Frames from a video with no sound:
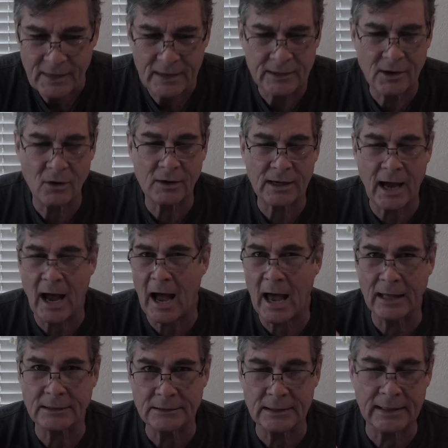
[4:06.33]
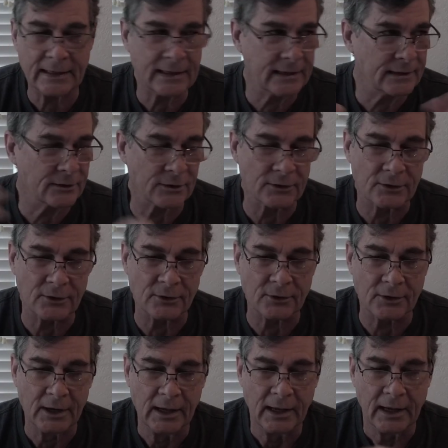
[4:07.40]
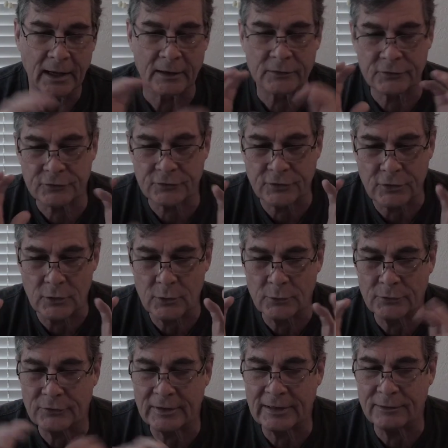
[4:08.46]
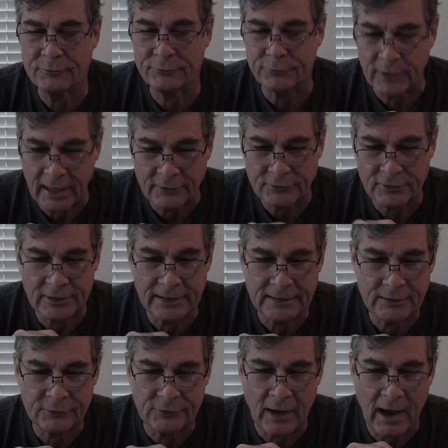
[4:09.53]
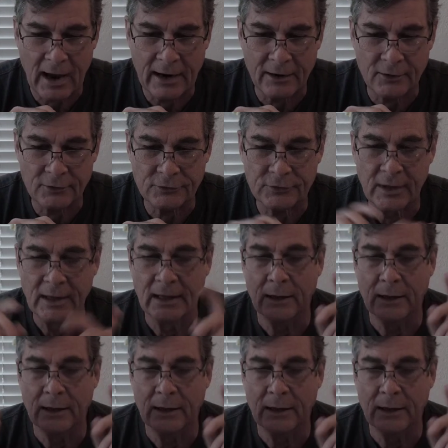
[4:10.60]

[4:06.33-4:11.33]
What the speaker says: You know, coddling or excusing fleshly desires